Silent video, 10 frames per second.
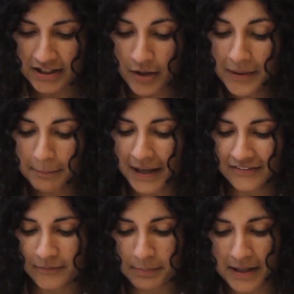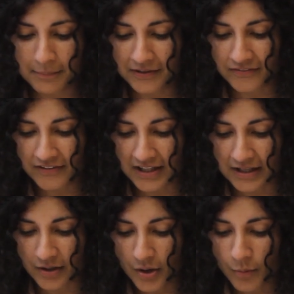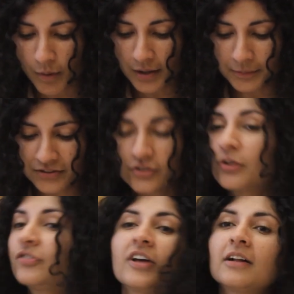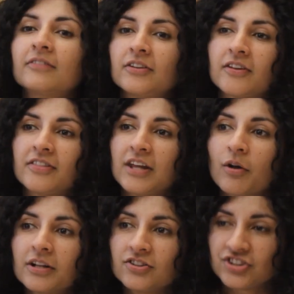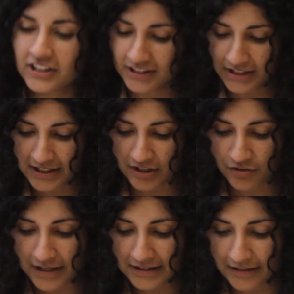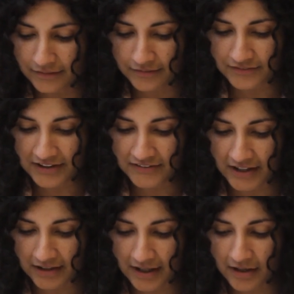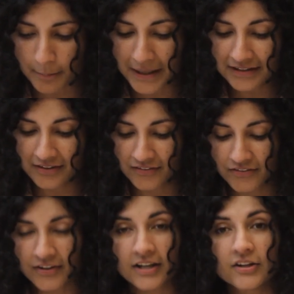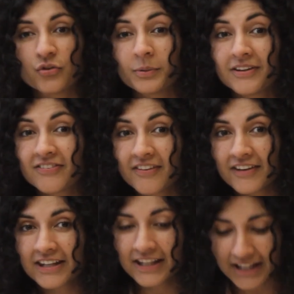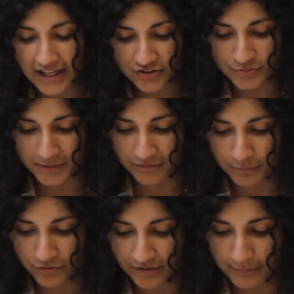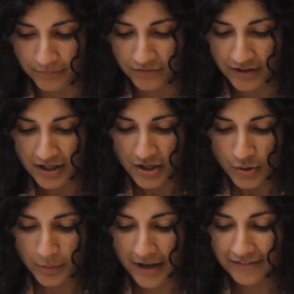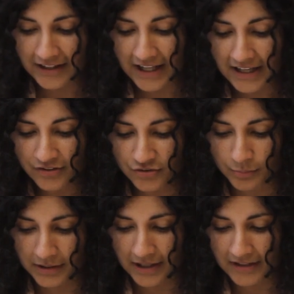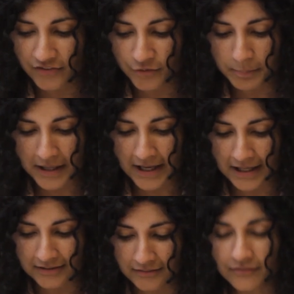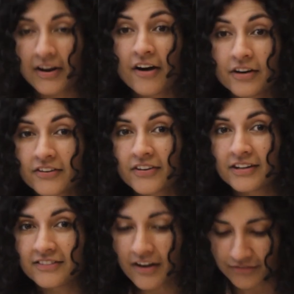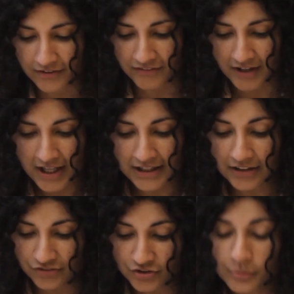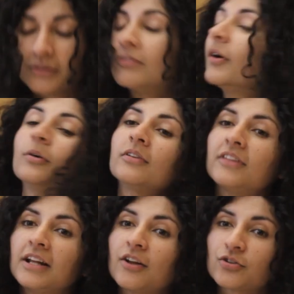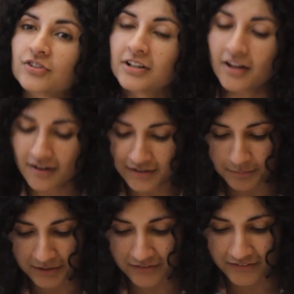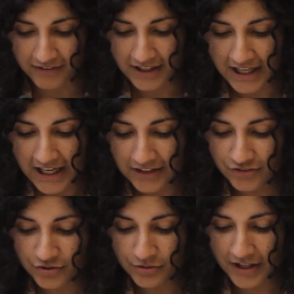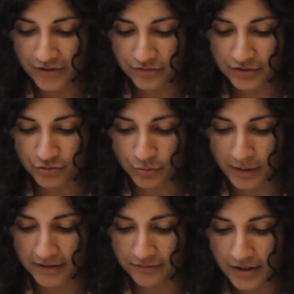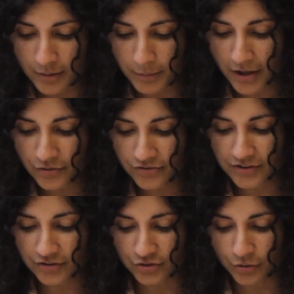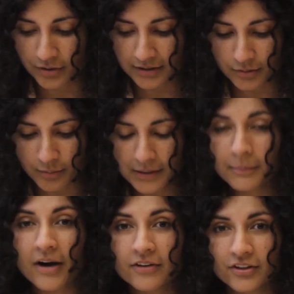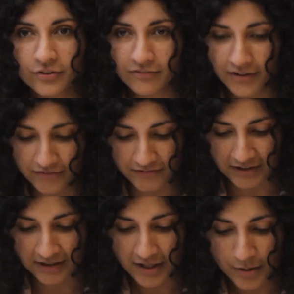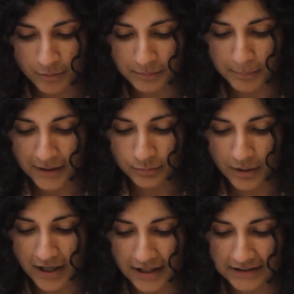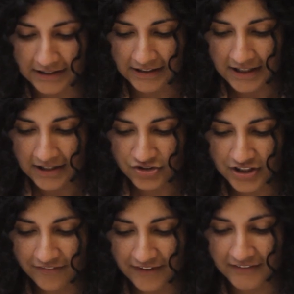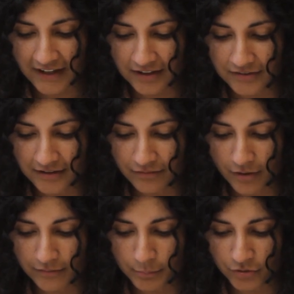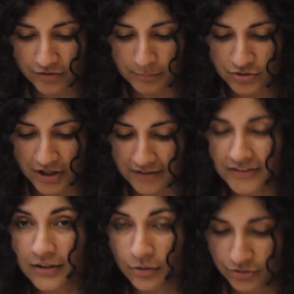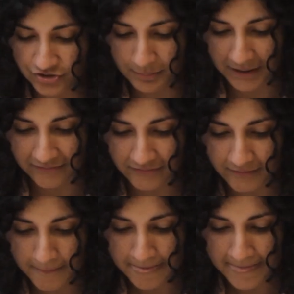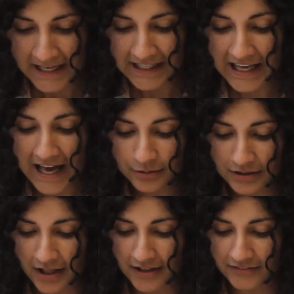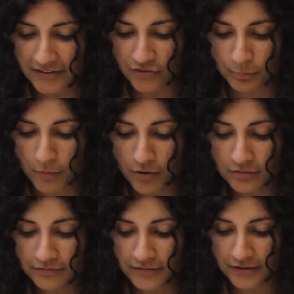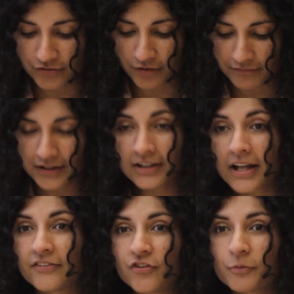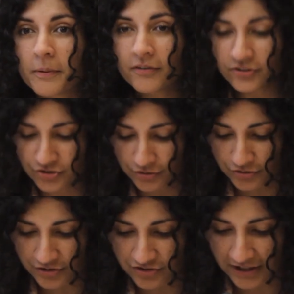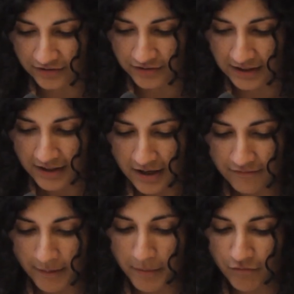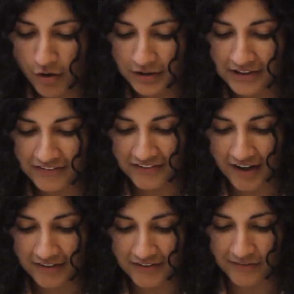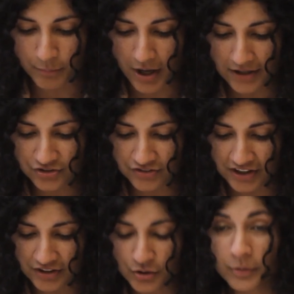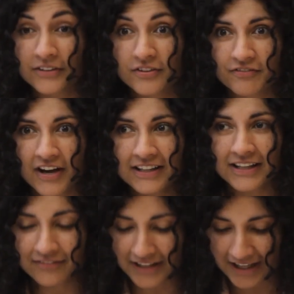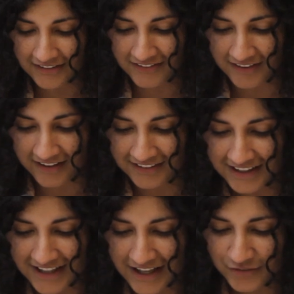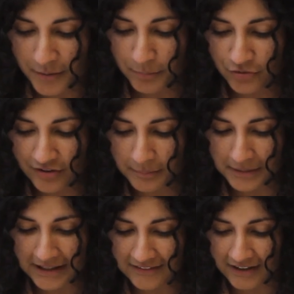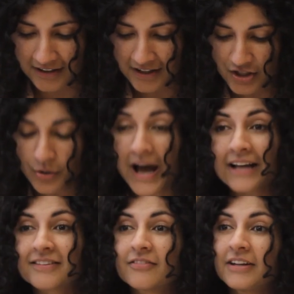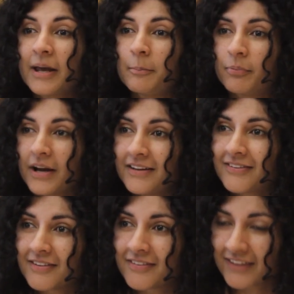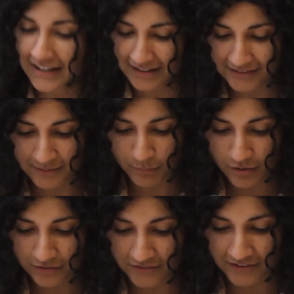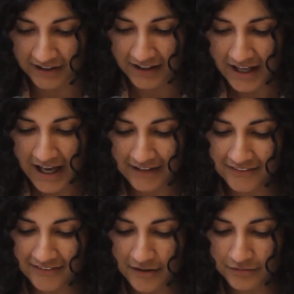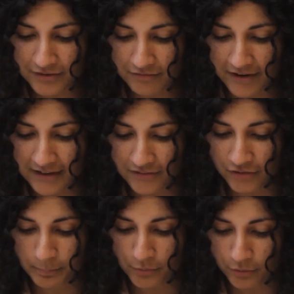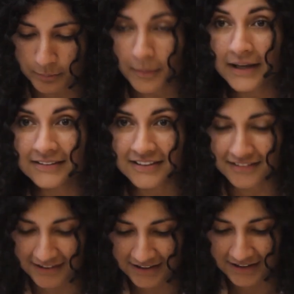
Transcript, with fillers: Going back to BMSD, while we do not delve into theology in any great level of detail, and our main concern is with the civic engagement of Muslims, we have engaged with and spearheaded various endeavours that do invoke theological arguments. In 2012, we hosted a talk at Queen Mary University with Manwar Ali, chief executive of a Muslim charity called Jimas. He outlined his moral, philosophical and spiritual trajectory from a rocky start as a mujahideen who went to fight in Afghanistan to a Muslim leader who actively embraces secular democracy and self-defines as broad-minded.